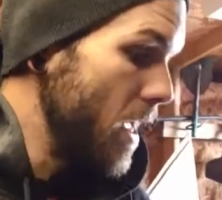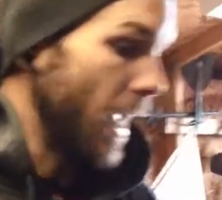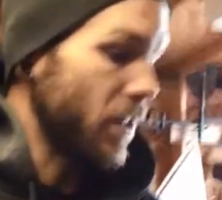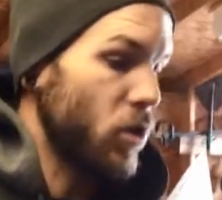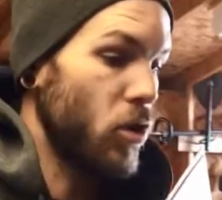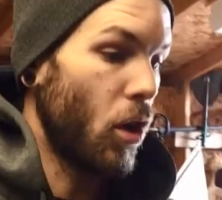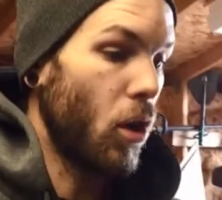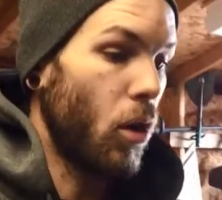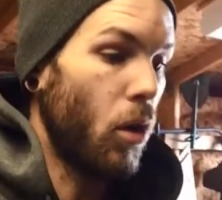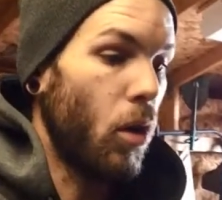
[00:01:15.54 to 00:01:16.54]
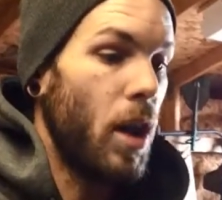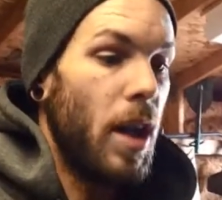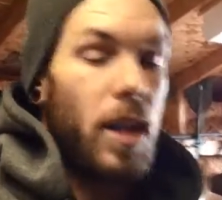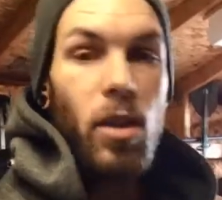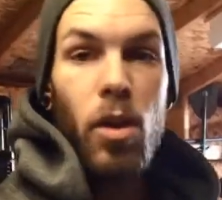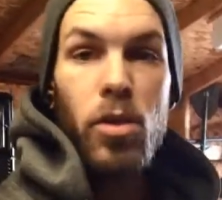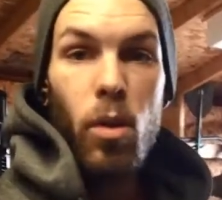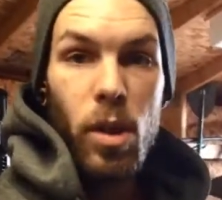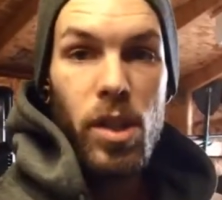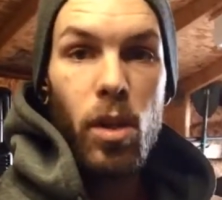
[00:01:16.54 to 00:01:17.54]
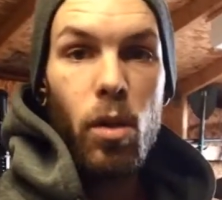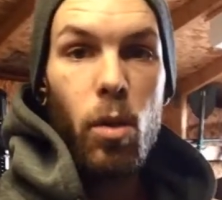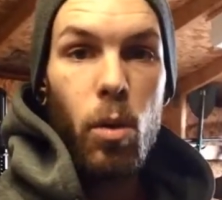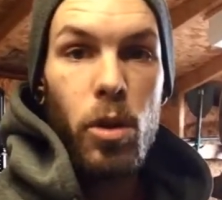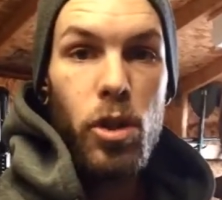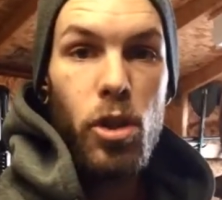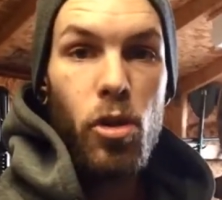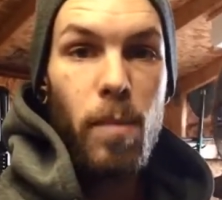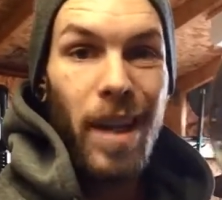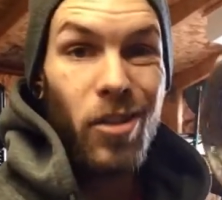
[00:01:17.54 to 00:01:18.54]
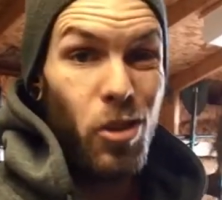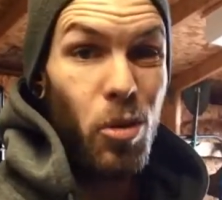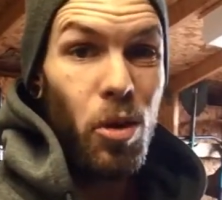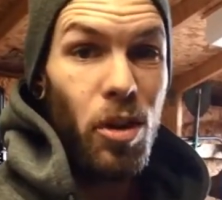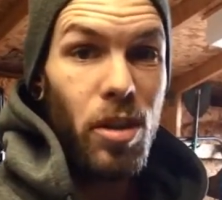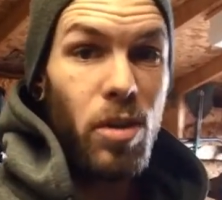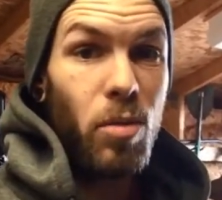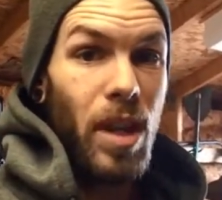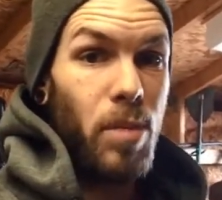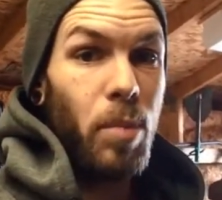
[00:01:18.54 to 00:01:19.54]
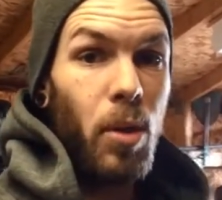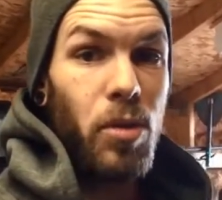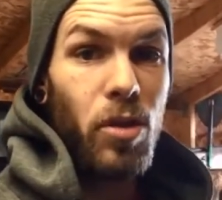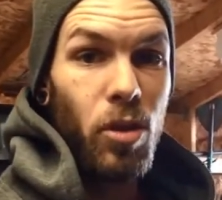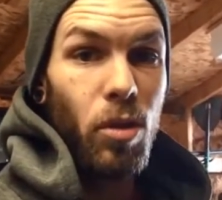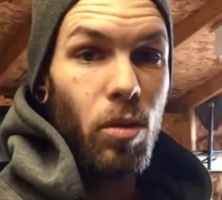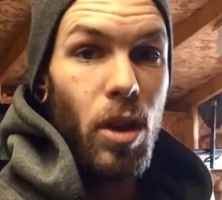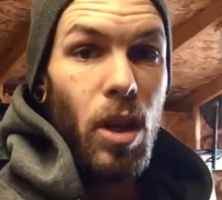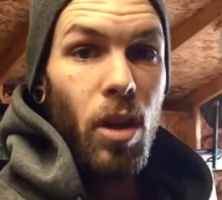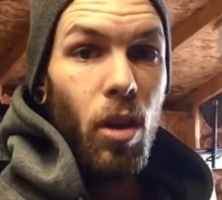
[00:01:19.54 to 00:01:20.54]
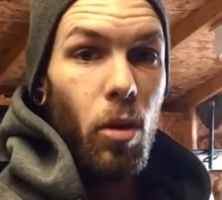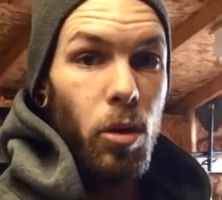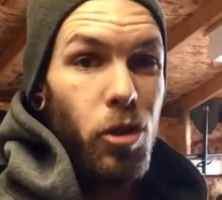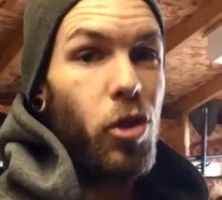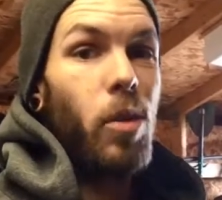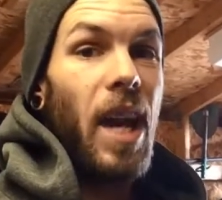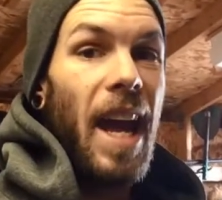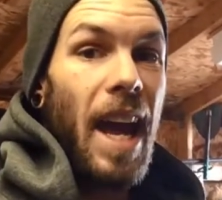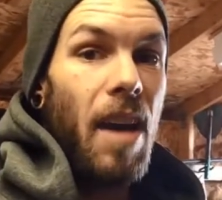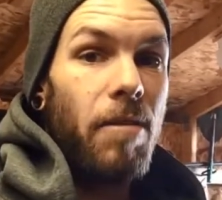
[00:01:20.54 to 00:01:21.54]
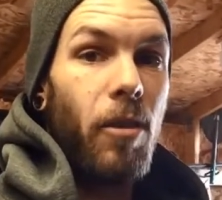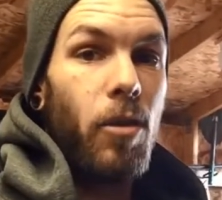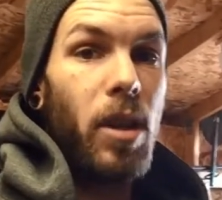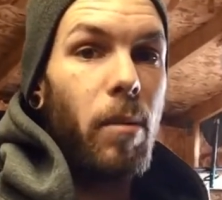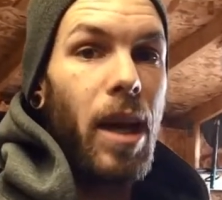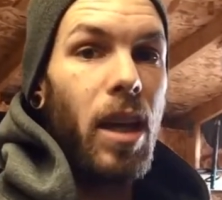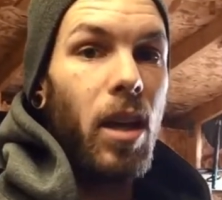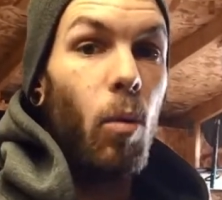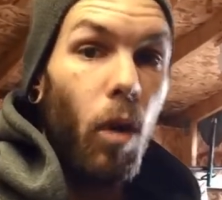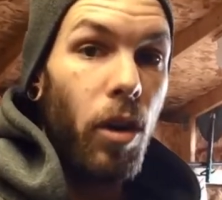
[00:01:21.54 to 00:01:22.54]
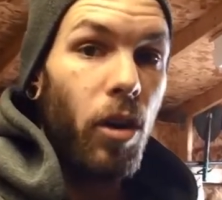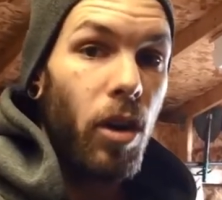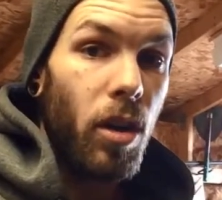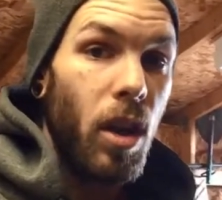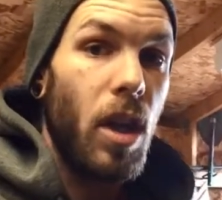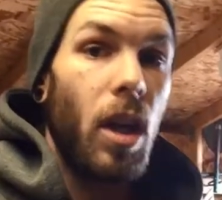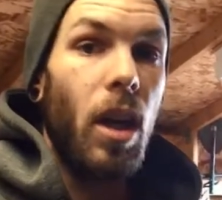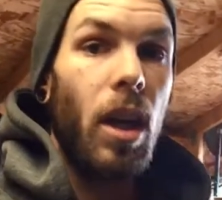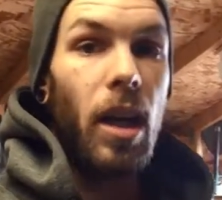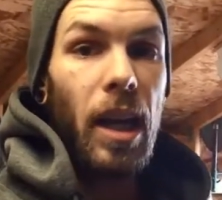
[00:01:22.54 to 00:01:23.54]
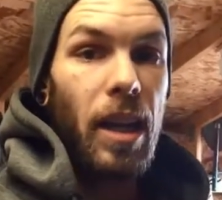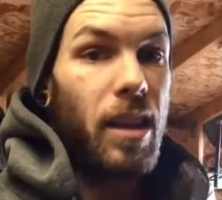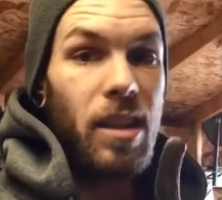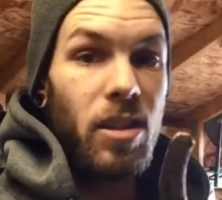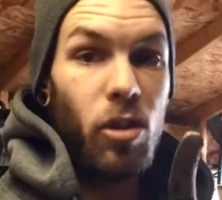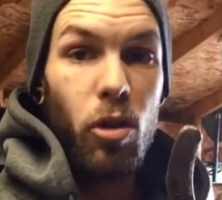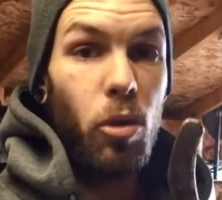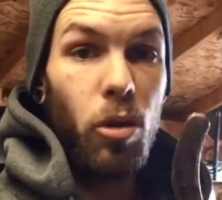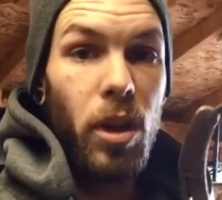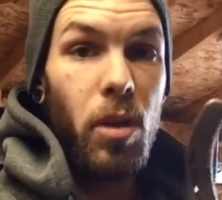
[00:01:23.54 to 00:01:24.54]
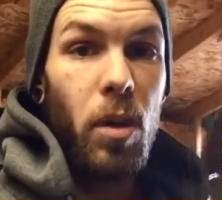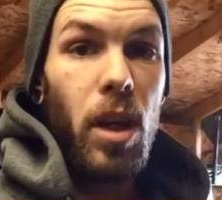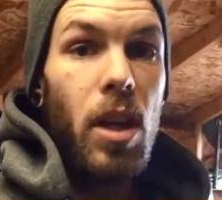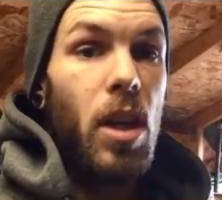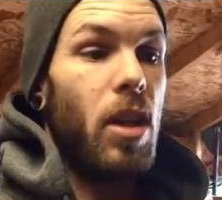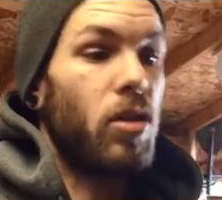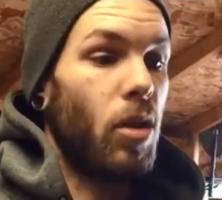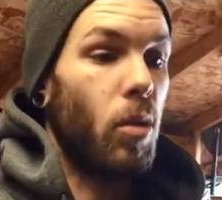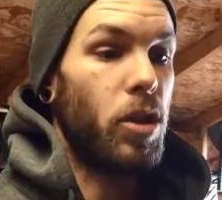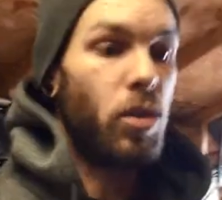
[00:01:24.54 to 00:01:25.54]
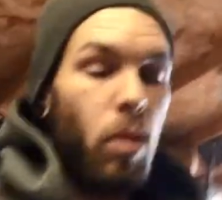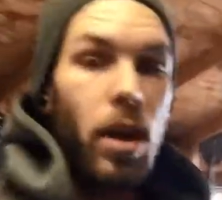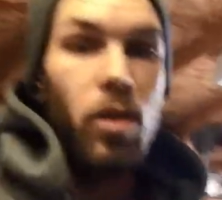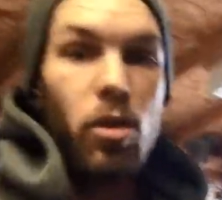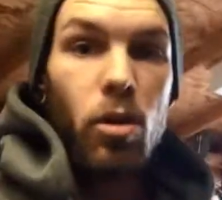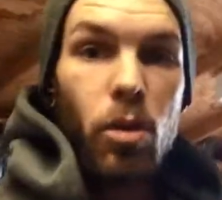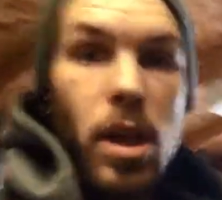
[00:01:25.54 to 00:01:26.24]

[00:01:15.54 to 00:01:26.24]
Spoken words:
And so it's also a single horseshoe makes two hooks as opposed to a horseshoe and a half only making one hook. And I think these look cooler anyway. So what you want to do